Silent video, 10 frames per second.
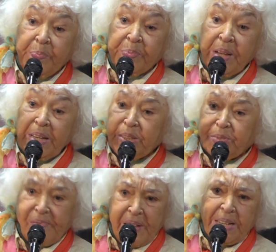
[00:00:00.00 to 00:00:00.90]
is
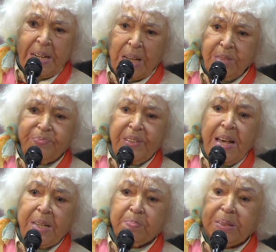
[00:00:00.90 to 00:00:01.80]
very
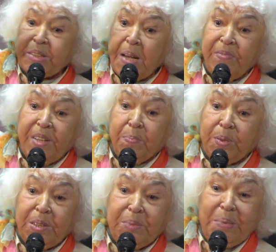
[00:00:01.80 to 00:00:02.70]
unfair, but
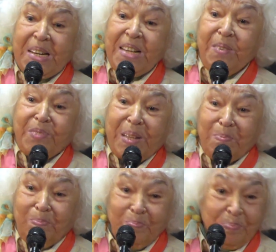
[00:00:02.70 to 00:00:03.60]
everybody believes
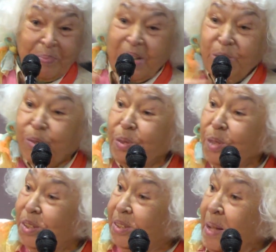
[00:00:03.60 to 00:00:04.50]
them. You do
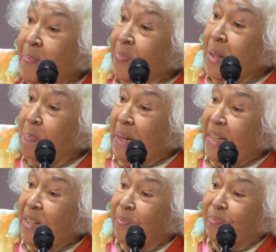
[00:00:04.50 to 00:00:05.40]
not
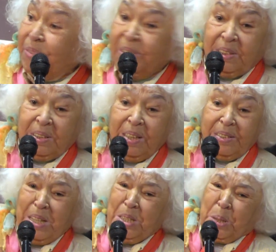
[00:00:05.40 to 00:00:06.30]
believe
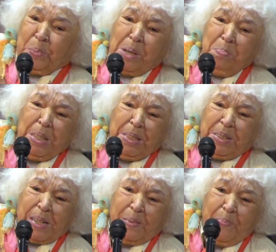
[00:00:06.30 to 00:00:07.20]
the Egyptian
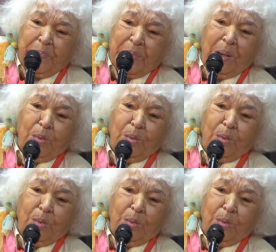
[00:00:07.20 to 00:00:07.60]
media, or